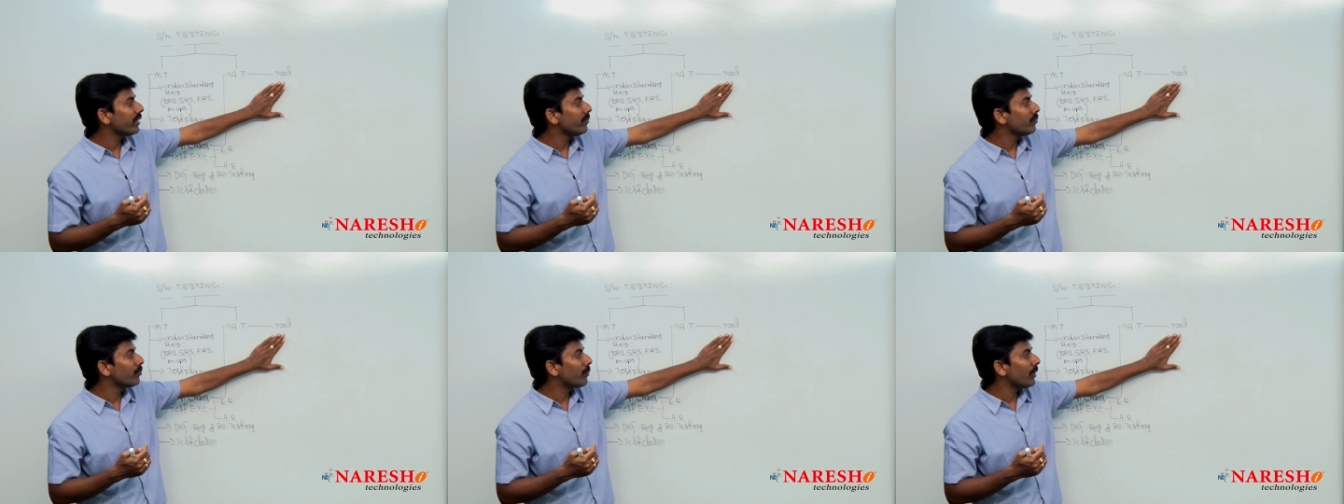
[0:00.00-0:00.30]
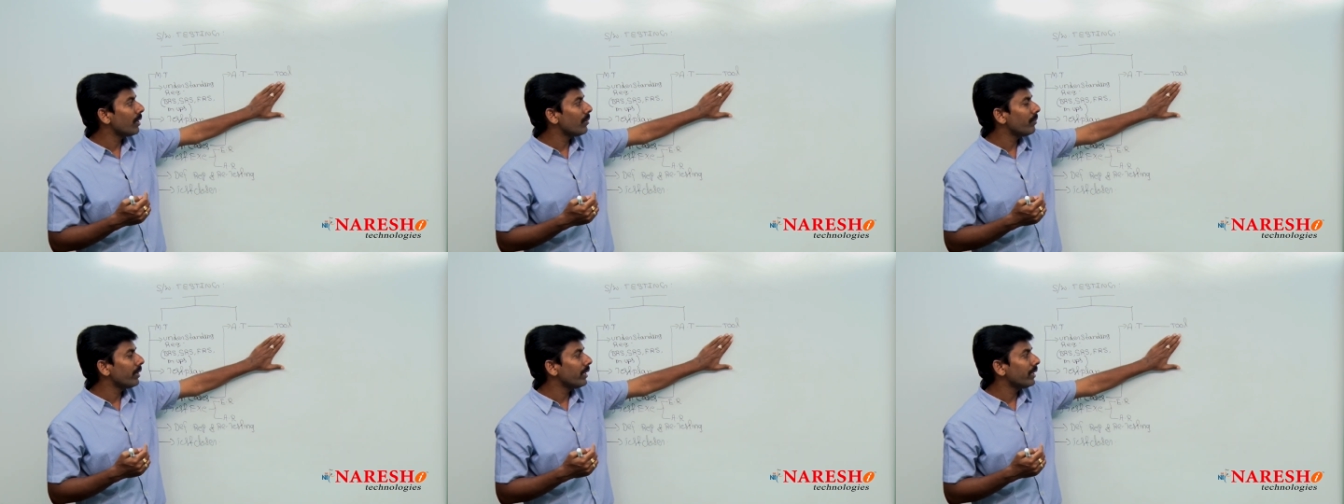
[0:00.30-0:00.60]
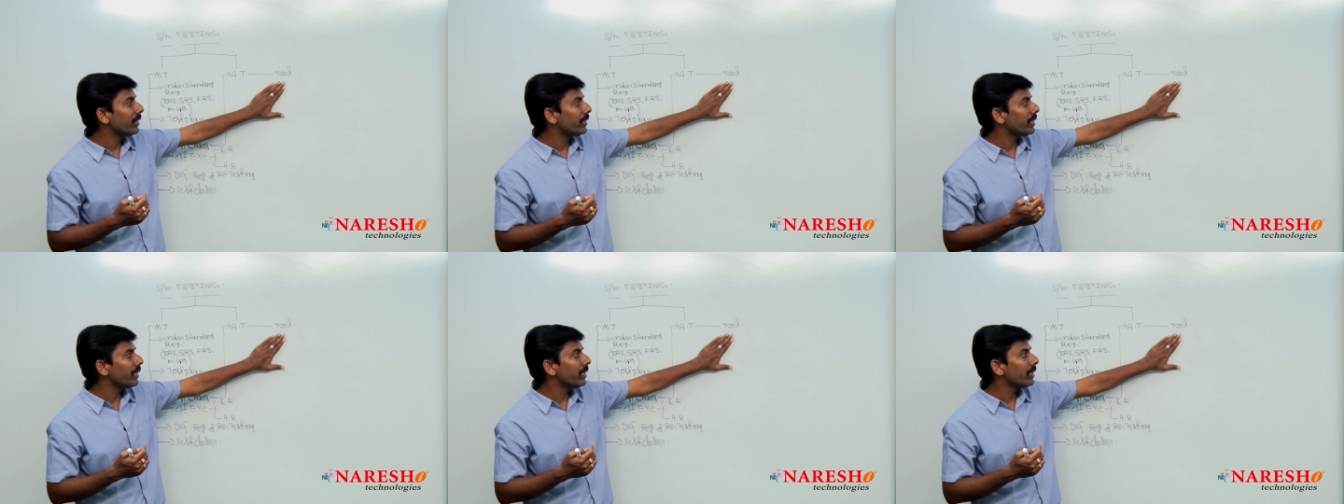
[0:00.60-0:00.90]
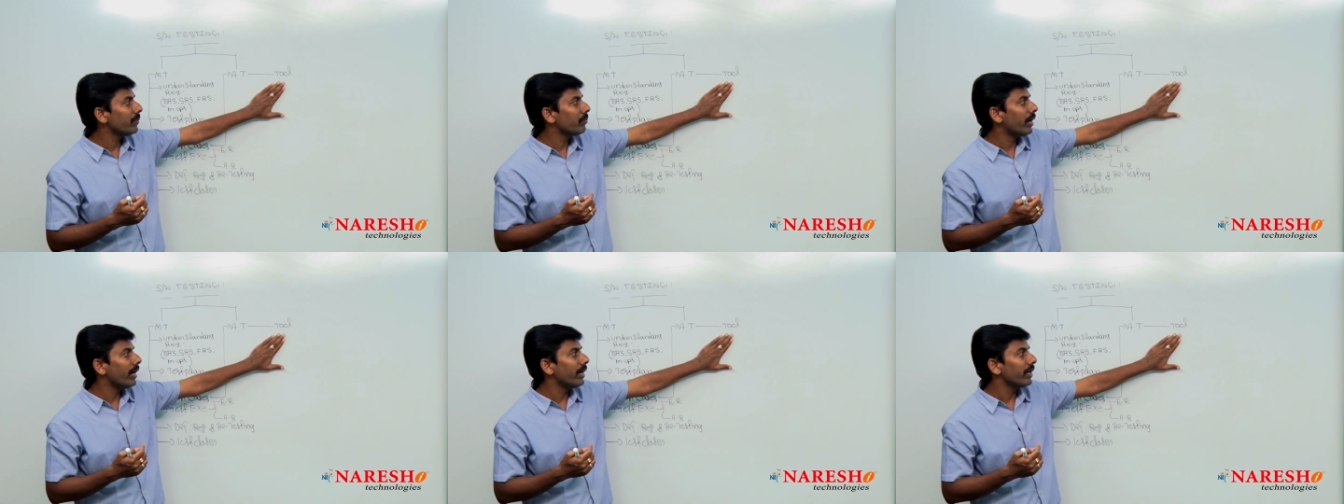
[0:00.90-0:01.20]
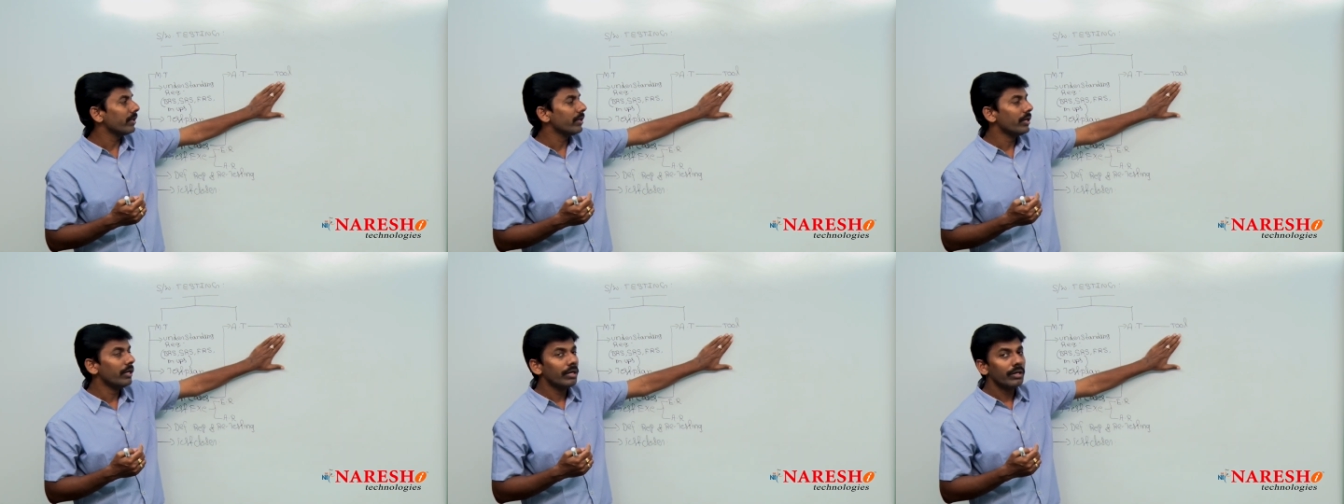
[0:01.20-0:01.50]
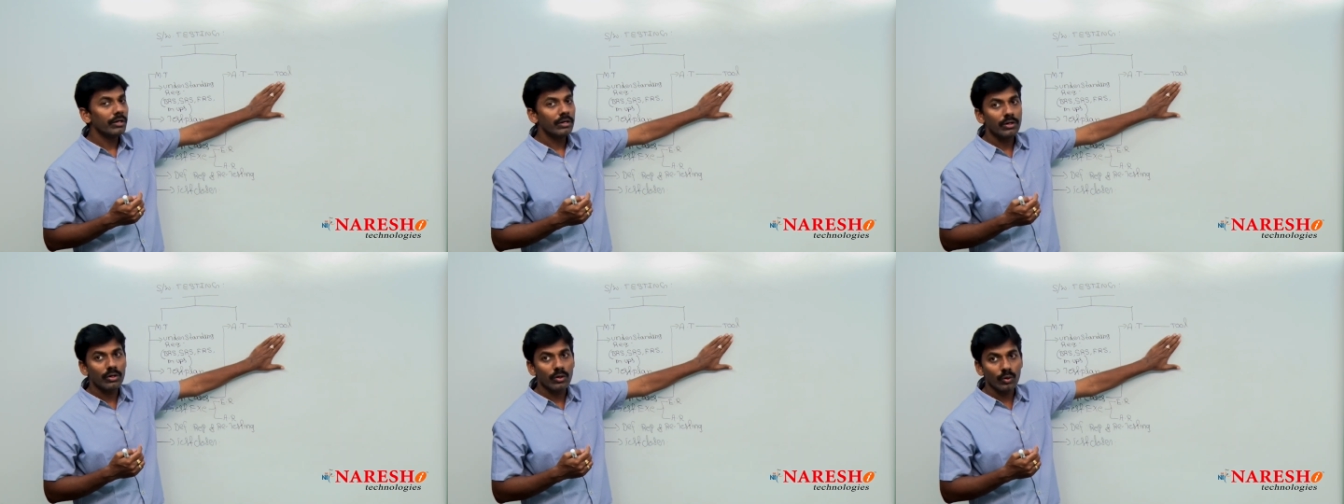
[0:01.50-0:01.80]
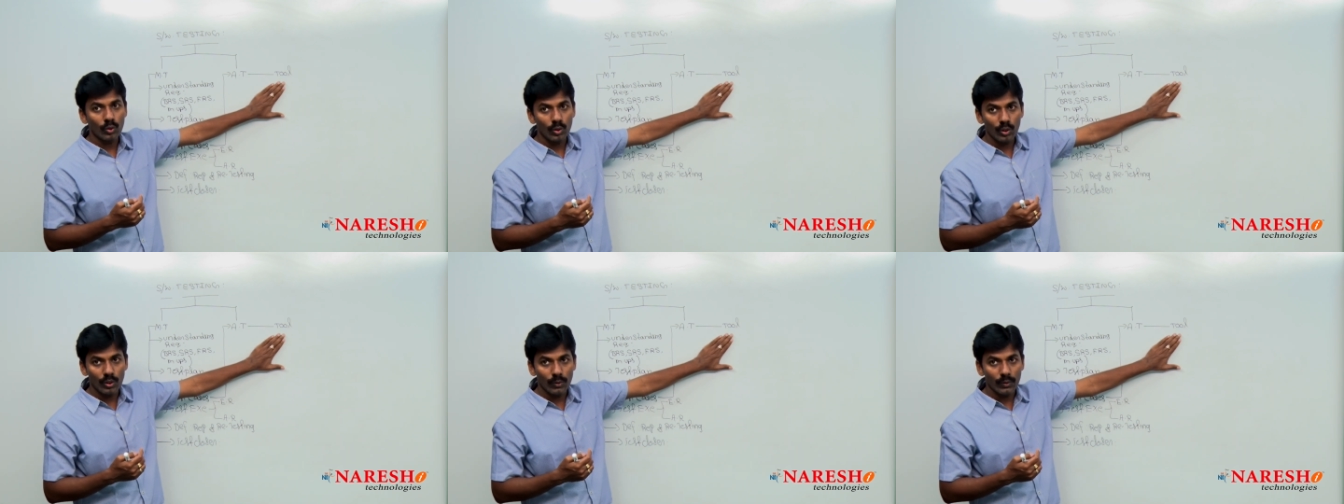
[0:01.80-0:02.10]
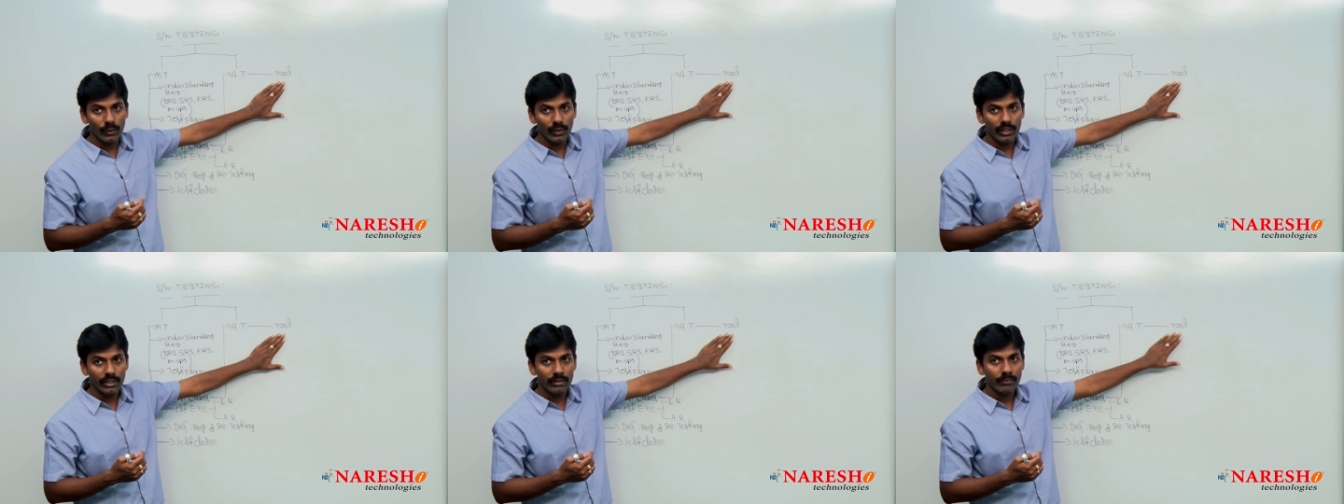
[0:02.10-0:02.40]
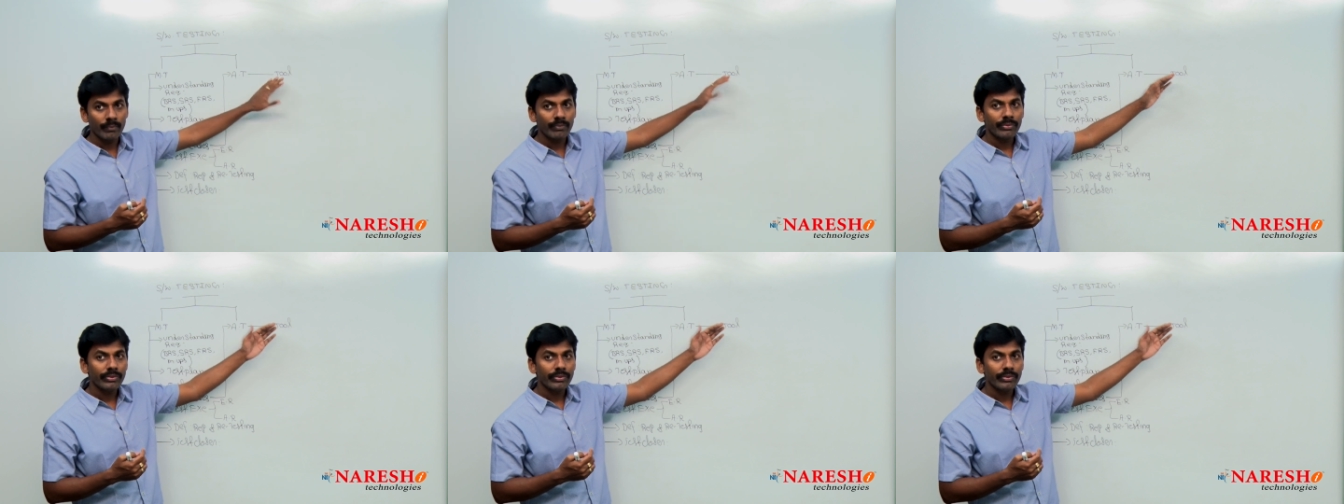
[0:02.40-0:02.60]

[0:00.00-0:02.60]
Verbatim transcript: implemented by tool only.